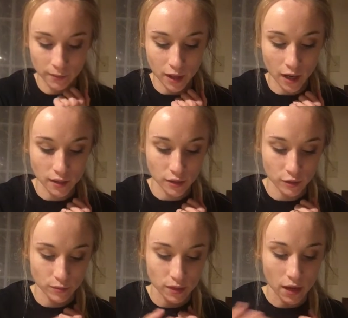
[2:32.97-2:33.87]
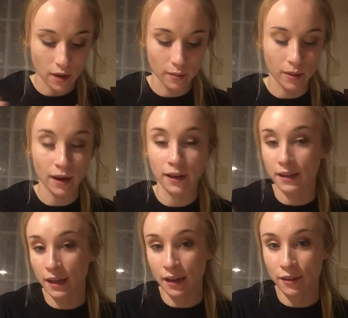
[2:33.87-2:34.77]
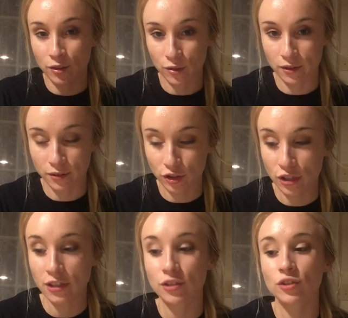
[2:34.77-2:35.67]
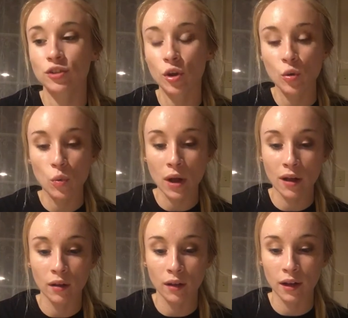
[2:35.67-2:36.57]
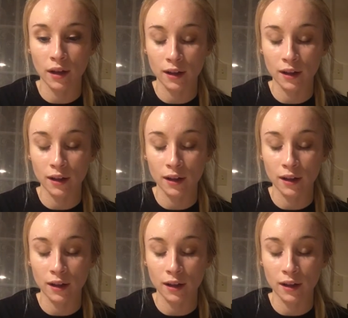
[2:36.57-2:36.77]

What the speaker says: Costumes by Kathy Jordan. She did so well.